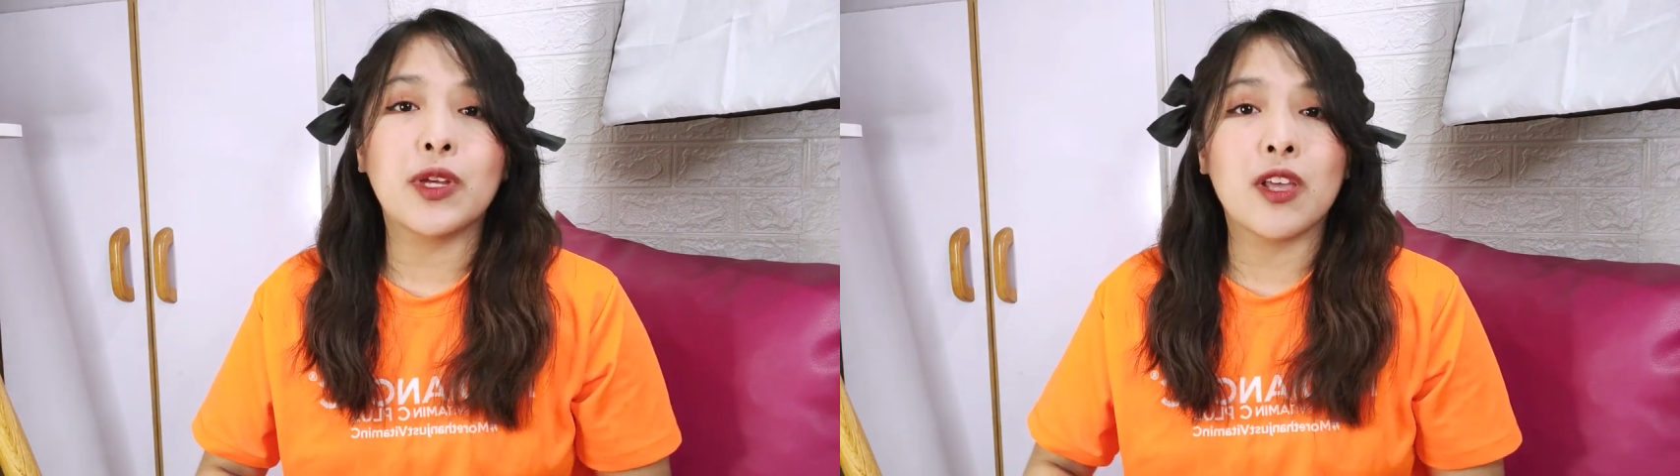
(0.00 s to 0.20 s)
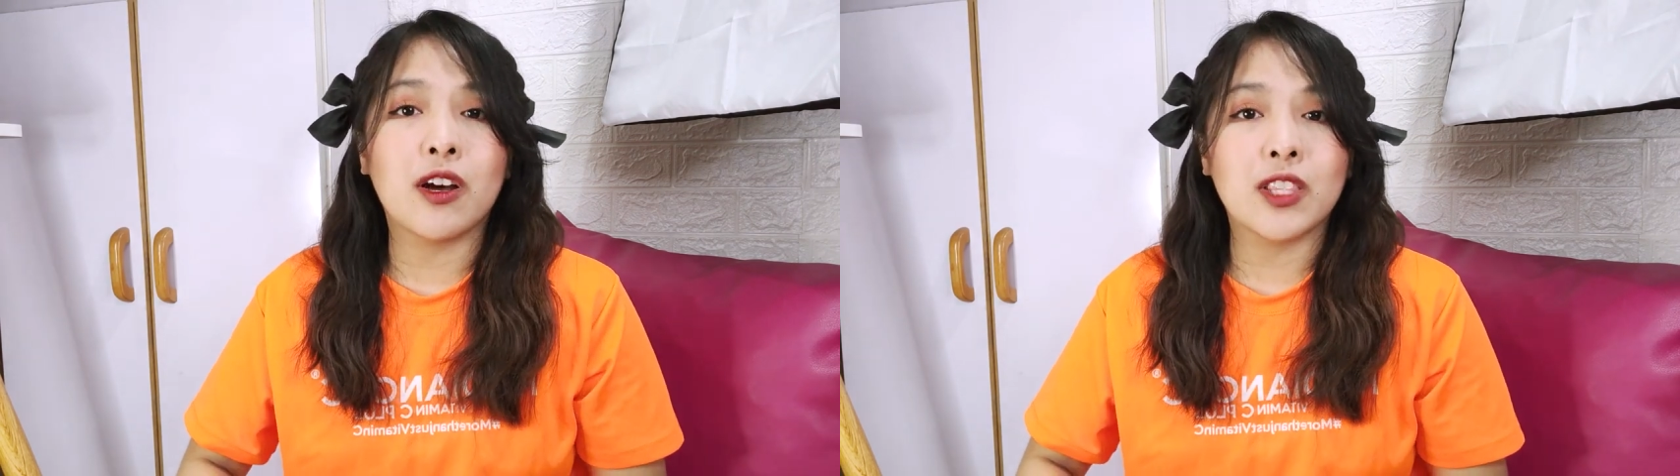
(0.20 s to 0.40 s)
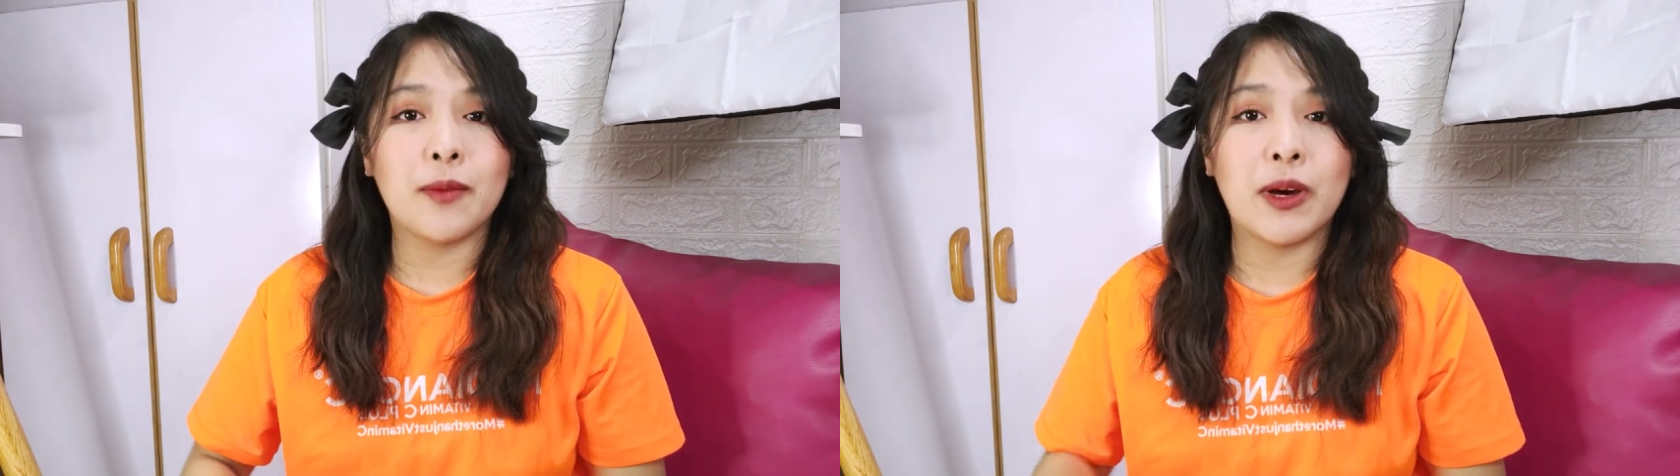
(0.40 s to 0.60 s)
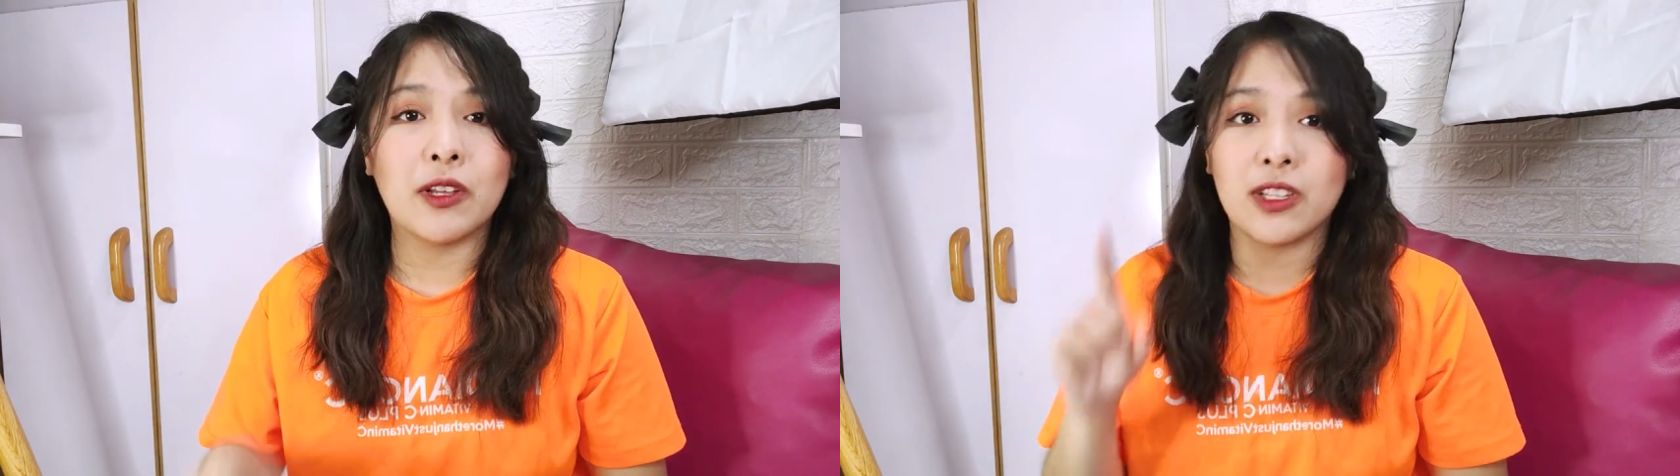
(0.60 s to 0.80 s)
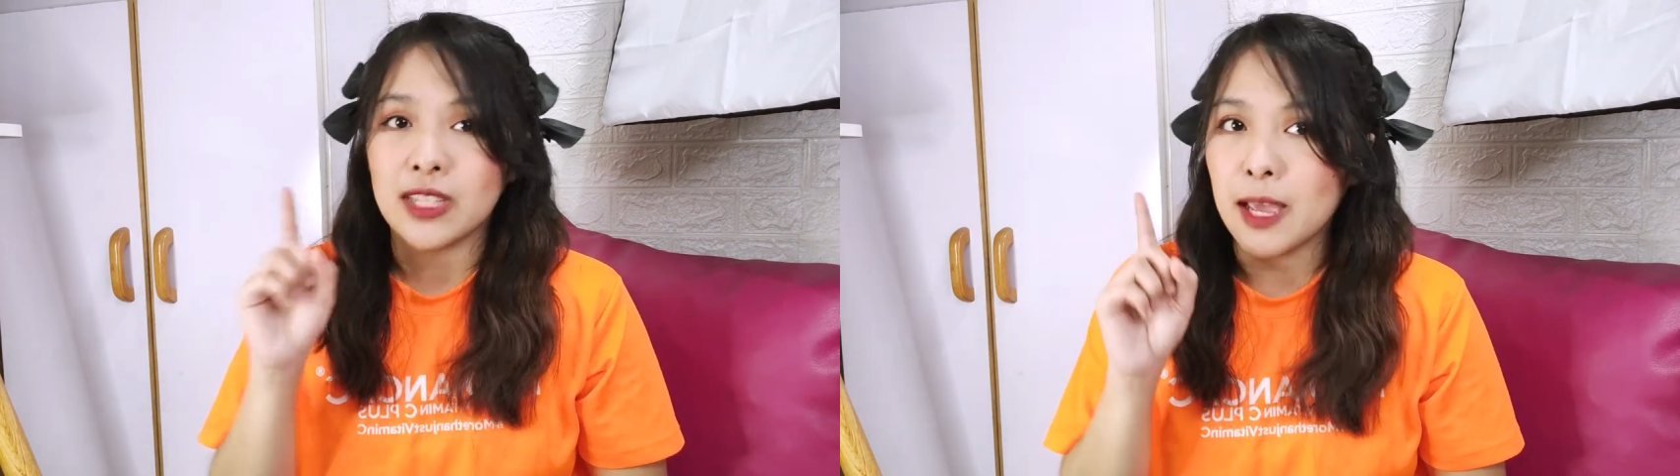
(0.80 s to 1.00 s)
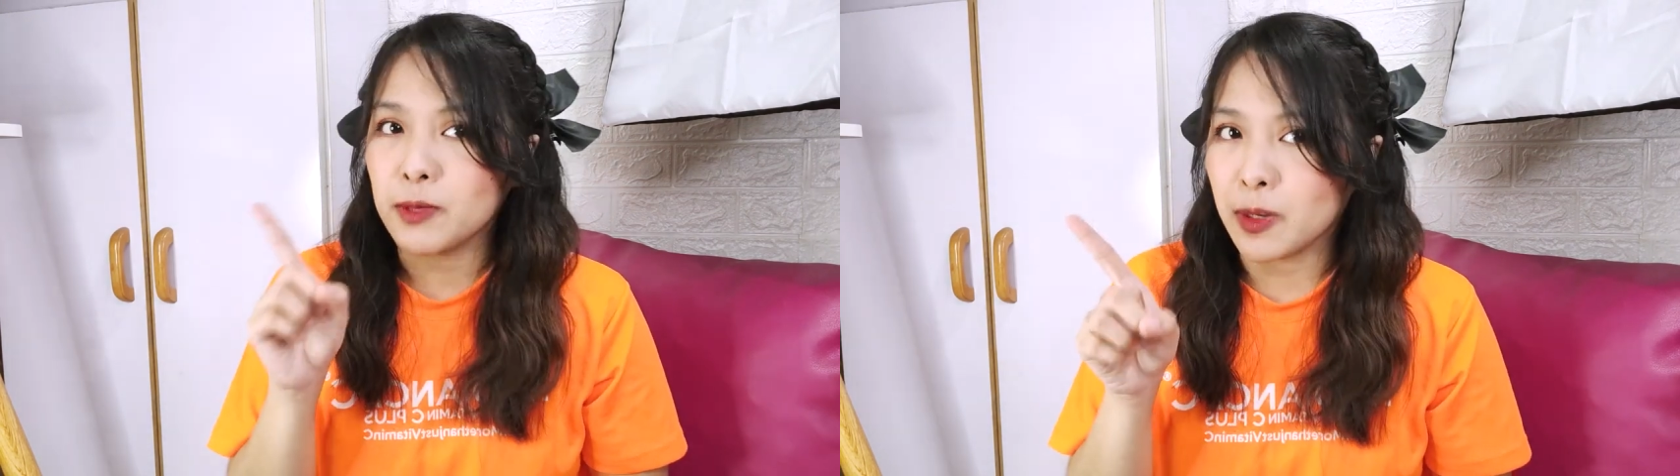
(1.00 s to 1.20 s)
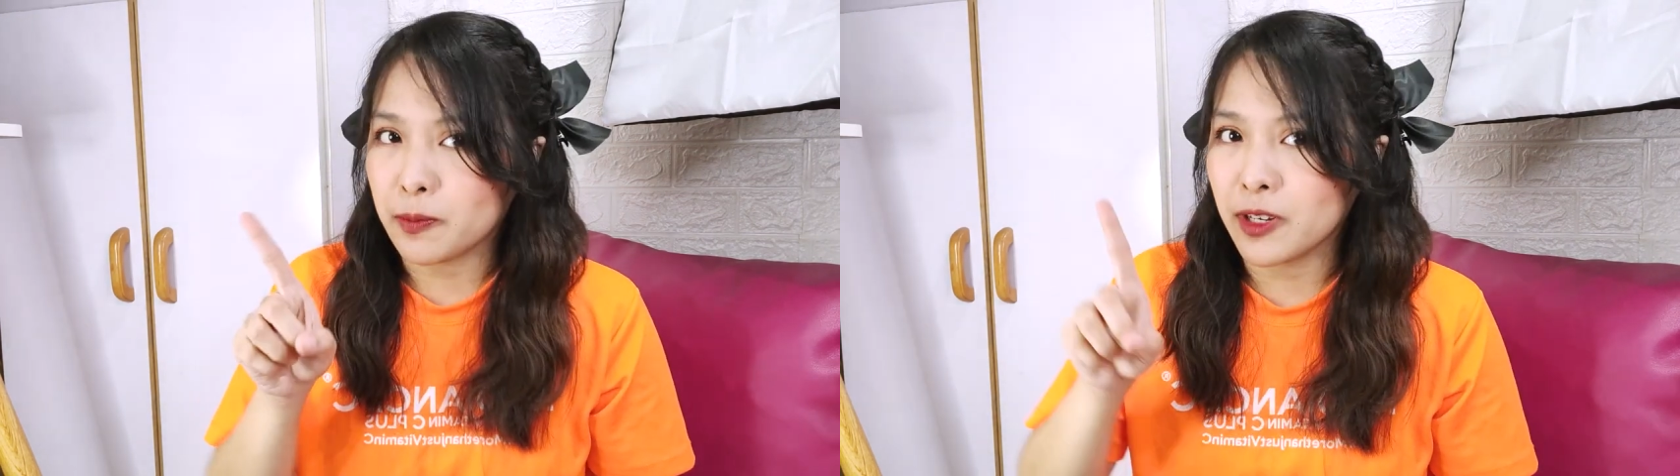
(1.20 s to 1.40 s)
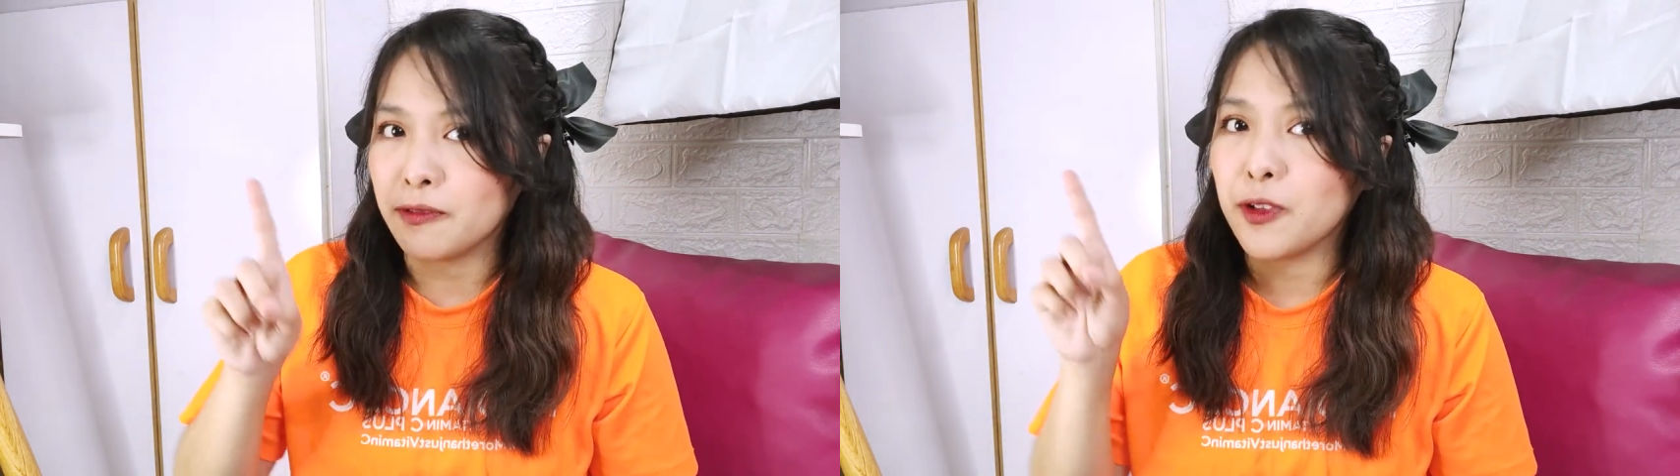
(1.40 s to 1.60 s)
We talked about the types
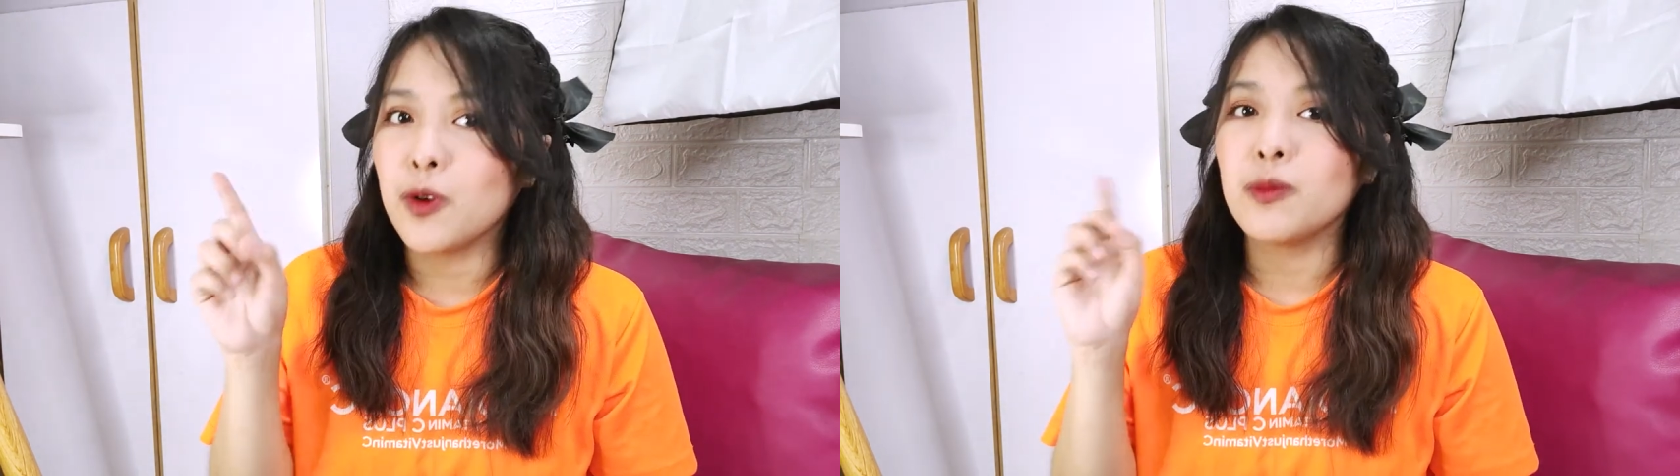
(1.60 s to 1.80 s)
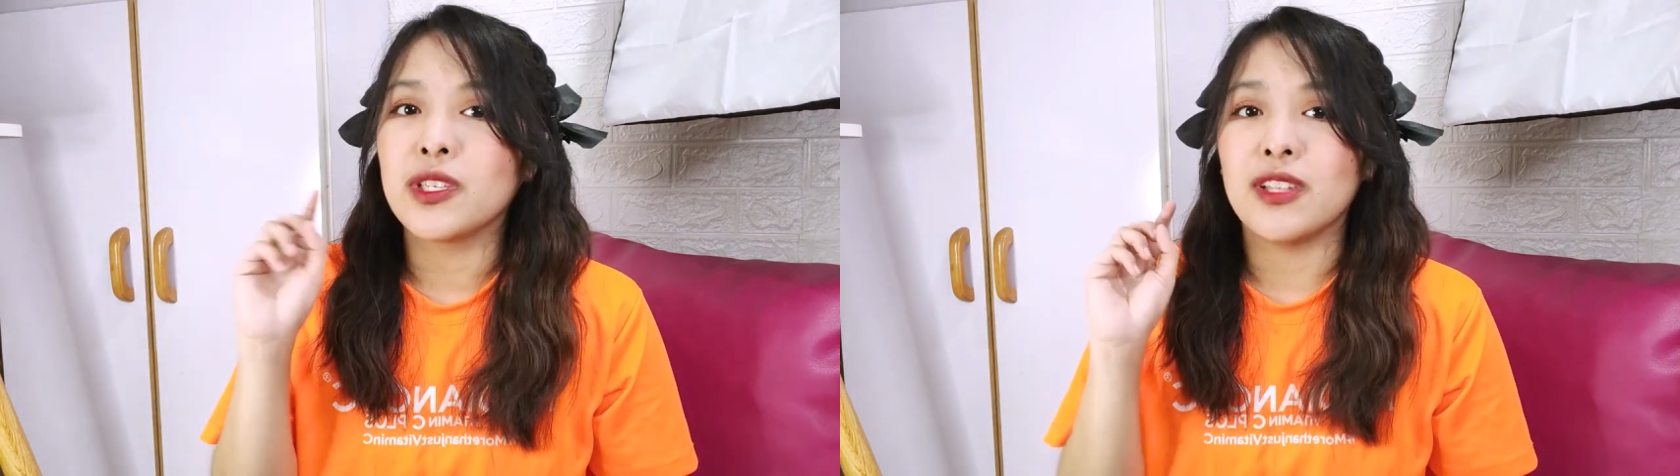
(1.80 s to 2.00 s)
of perfumes,